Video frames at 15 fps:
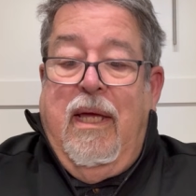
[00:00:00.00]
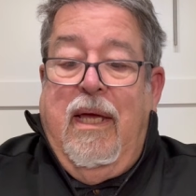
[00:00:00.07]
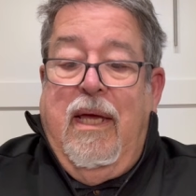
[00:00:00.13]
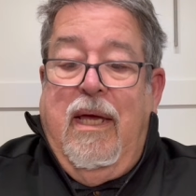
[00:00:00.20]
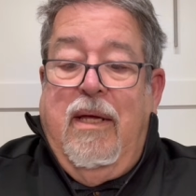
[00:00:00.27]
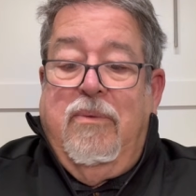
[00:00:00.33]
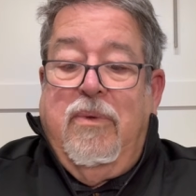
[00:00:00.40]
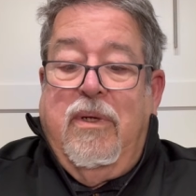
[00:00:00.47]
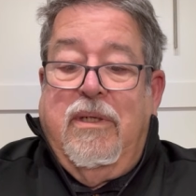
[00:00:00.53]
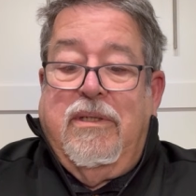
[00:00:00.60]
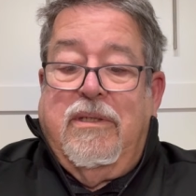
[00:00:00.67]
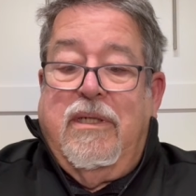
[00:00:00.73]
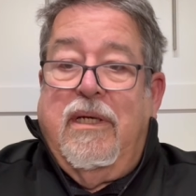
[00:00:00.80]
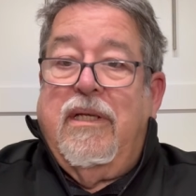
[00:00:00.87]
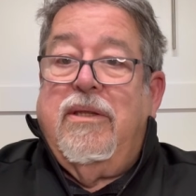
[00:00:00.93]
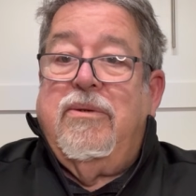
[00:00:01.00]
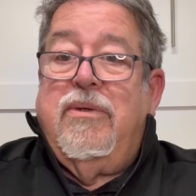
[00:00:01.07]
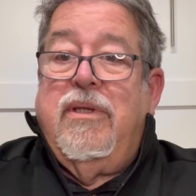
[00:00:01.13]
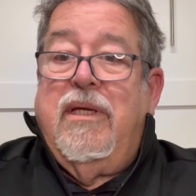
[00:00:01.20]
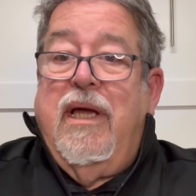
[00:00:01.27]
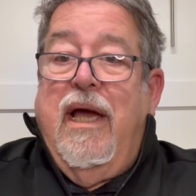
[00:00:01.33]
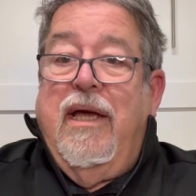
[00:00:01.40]
And we're going to stick it through
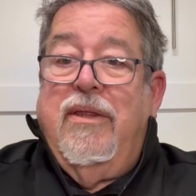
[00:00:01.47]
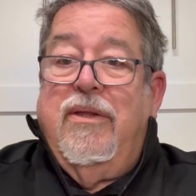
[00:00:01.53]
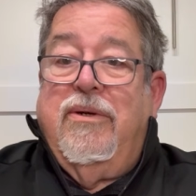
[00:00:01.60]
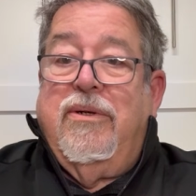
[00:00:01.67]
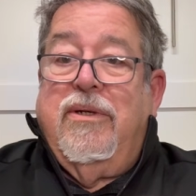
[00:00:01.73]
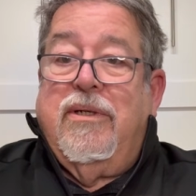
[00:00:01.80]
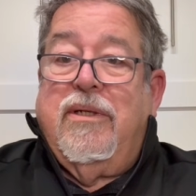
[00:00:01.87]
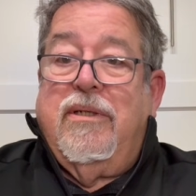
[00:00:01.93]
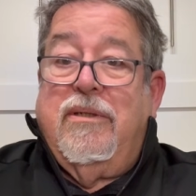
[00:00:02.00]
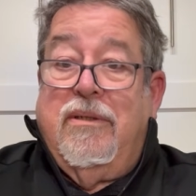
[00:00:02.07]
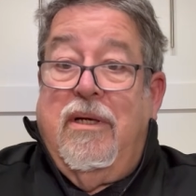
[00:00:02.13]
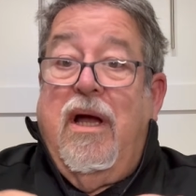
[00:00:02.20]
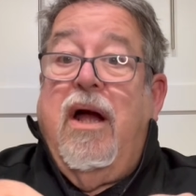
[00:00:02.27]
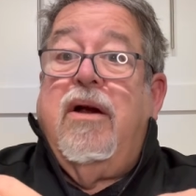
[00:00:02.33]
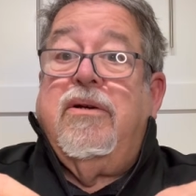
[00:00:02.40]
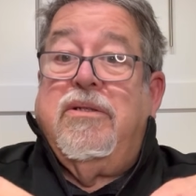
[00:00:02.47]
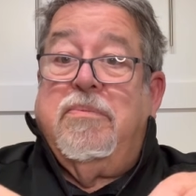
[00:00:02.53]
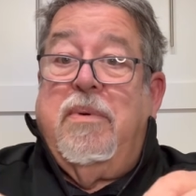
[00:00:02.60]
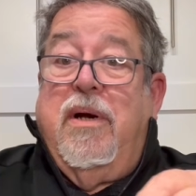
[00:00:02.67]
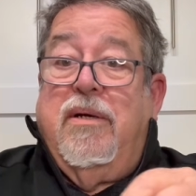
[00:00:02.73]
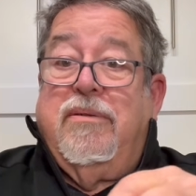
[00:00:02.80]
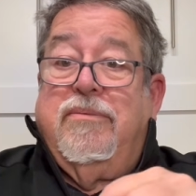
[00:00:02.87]
the eye of the hook. Hardest
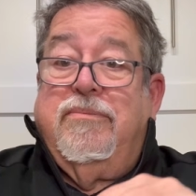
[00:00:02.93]
part.